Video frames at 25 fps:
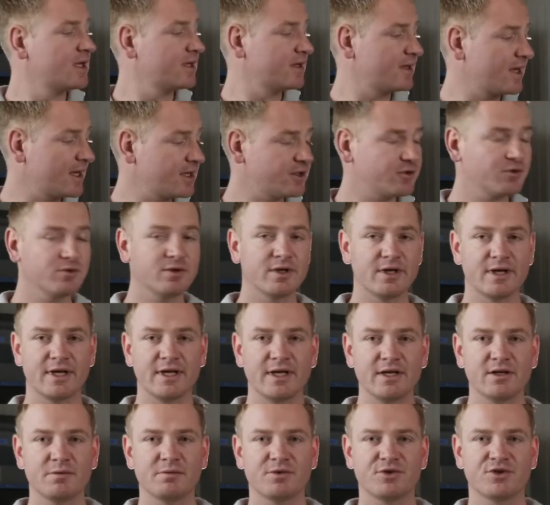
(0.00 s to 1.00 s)
Thanks to the
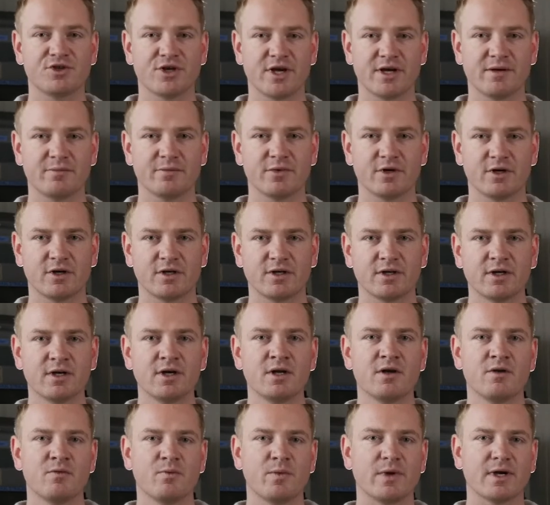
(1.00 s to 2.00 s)
heated chamber,
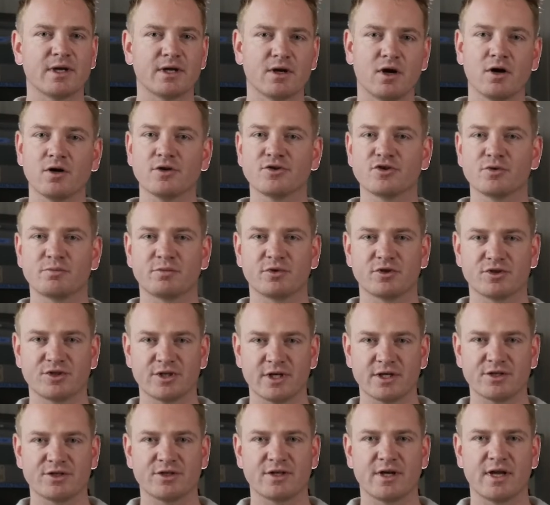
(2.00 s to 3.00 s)
we can also process